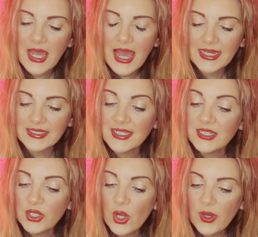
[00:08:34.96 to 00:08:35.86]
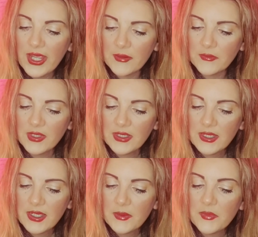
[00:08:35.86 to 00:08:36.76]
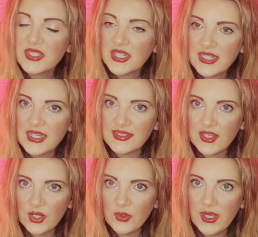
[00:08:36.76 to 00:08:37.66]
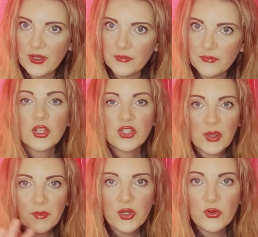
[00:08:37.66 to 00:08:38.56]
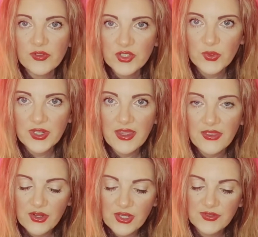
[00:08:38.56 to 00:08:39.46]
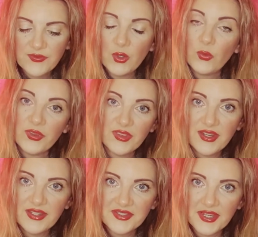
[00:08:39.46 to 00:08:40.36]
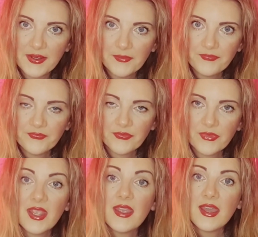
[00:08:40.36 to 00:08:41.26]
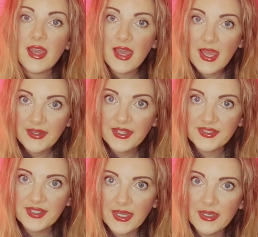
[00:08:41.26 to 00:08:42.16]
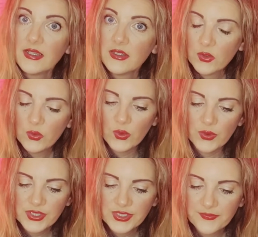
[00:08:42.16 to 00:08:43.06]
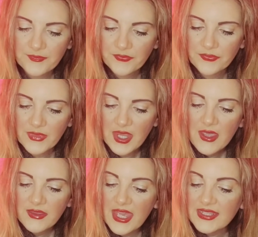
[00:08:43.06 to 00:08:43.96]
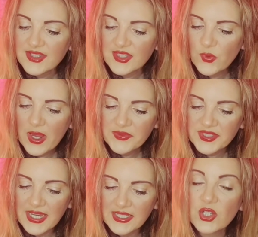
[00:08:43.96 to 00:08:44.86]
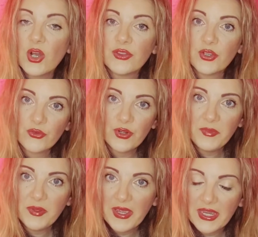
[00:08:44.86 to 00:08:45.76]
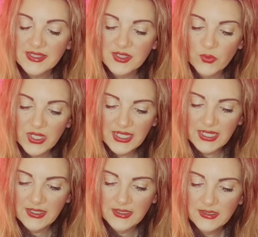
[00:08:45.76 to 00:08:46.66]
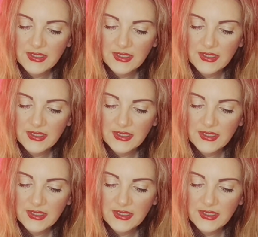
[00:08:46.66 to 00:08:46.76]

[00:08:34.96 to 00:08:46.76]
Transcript: I didn't know him, but Anissa knew him. Jumping over to another interview with Anissa. Anissa, quote, there's this website called the Creepypasta Wiki.